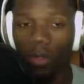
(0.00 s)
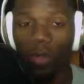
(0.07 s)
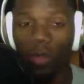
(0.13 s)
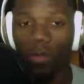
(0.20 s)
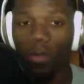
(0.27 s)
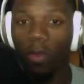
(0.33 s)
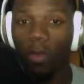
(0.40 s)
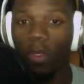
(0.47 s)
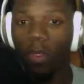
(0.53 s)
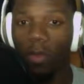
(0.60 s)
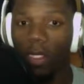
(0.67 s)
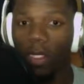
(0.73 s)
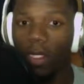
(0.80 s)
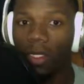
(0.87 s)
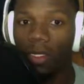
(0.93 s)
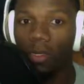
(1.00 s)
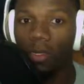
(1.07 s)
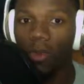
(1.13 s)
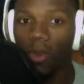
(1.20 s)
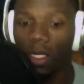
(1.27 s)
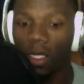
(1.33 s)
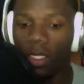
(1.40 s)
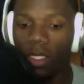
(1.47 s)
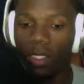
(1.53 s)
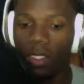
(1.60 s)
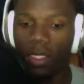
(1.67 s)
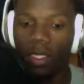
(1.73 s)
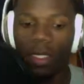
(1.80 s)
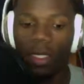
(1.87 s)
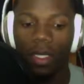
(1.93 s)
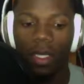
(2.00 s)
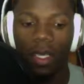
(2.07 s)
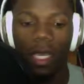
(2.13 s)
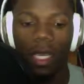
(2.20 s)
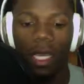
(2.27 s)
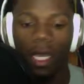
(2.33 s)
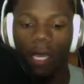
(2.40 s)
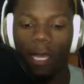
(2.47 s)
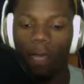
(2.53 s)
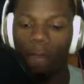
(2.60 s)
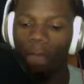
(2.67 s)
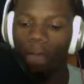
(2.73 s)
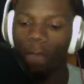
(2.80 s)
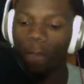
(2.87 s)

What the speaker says: whoever put him in this situation. He